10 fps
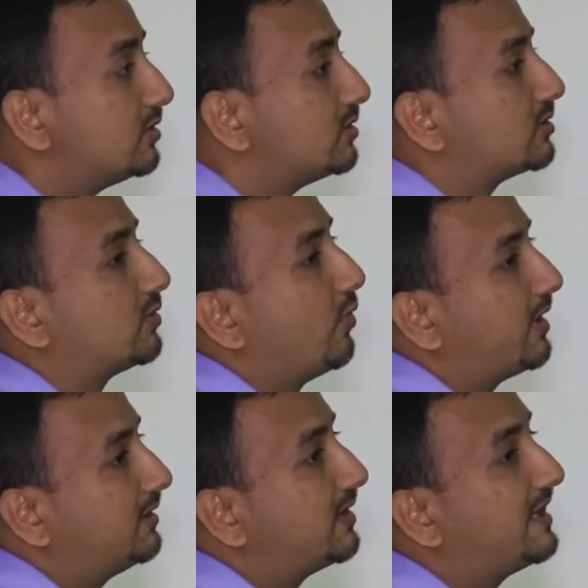So
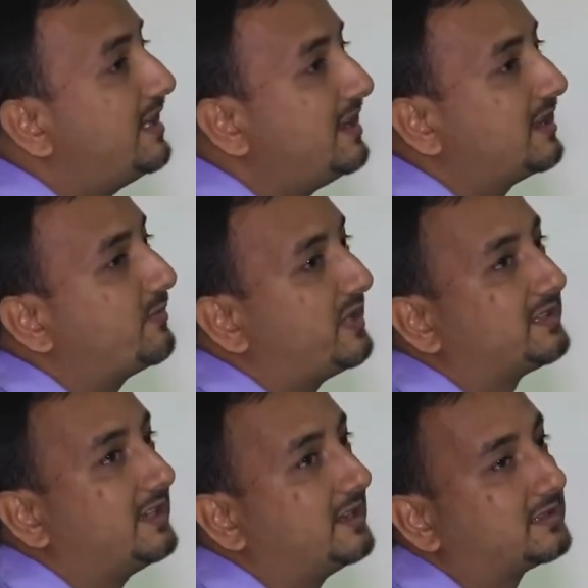what are the clinical
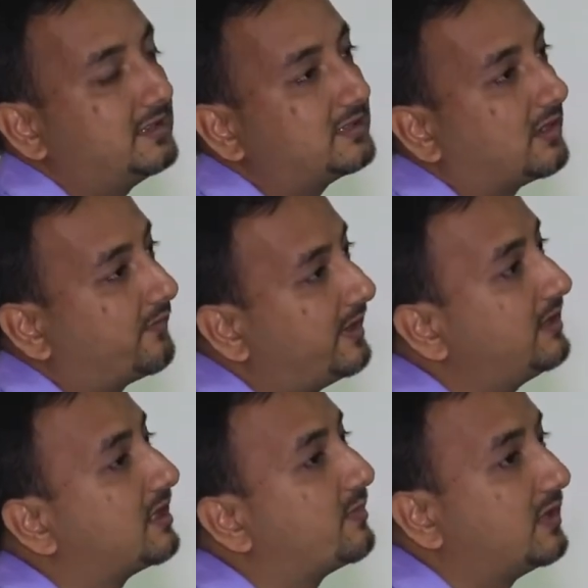presentations of a
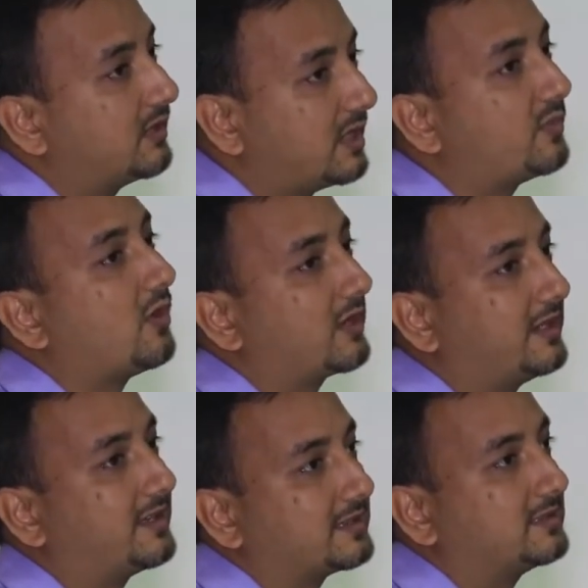
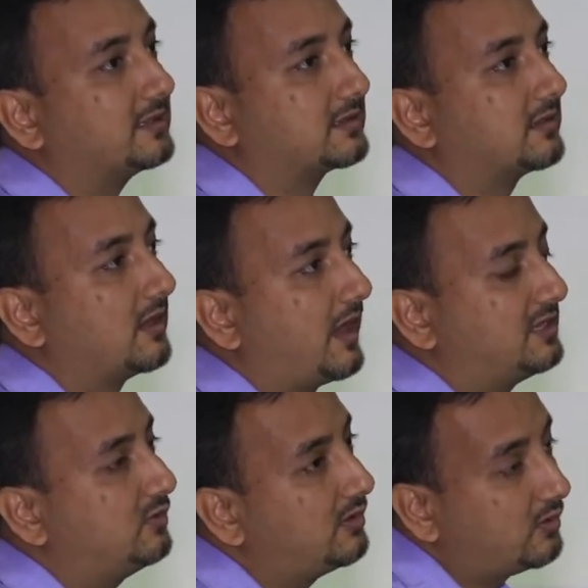cryptorchid testis?
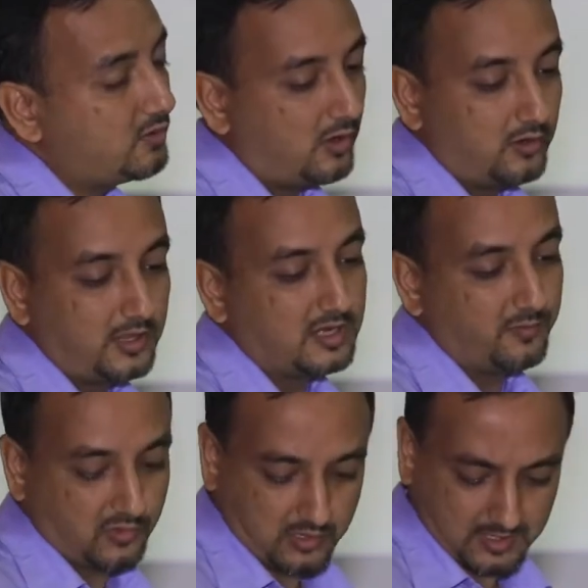As you all know, the
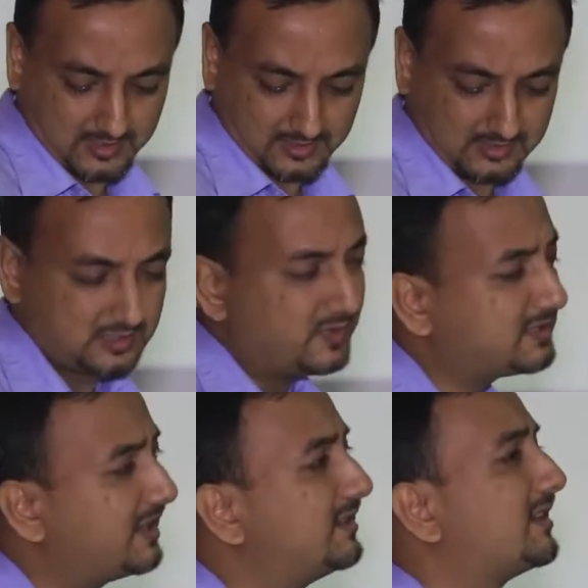cryptorchid testis
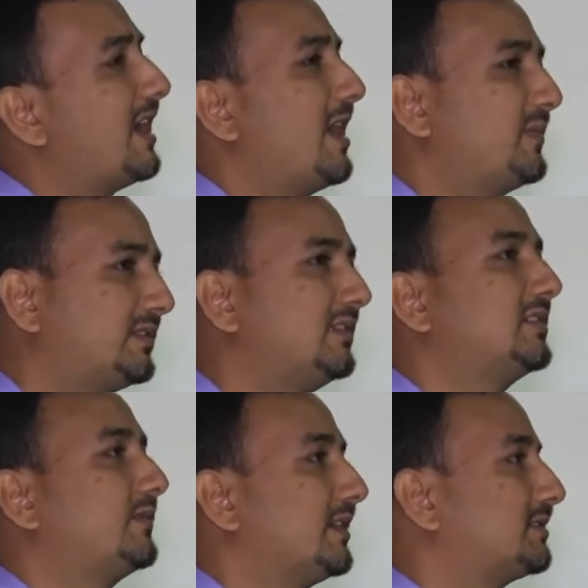means there is absence
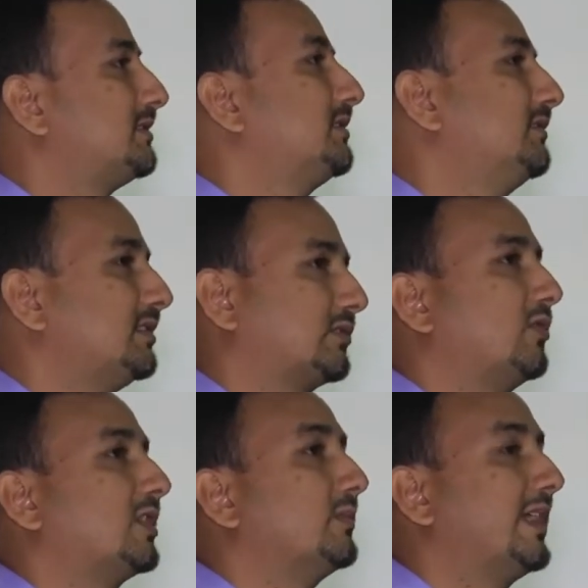of testis in the scrotum.